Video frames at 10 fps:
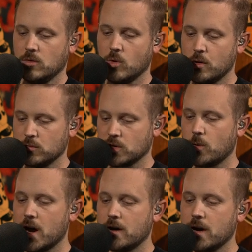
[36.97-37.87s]
Won't
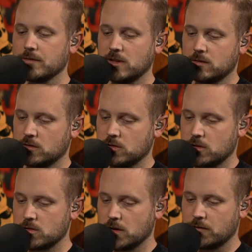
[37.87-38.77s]
require offseason
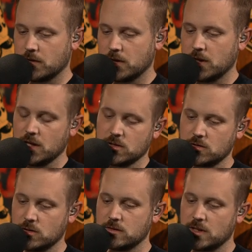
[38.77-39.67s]
surgery for the
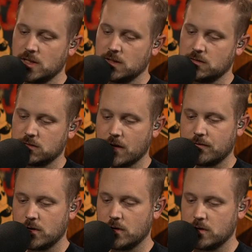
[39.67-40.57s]
injuries that he's
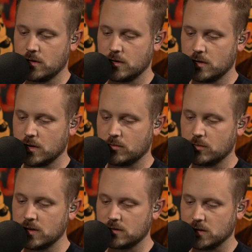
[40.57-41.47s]
suffered uh,
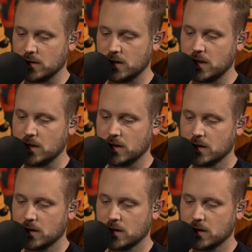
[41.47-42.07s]
recently.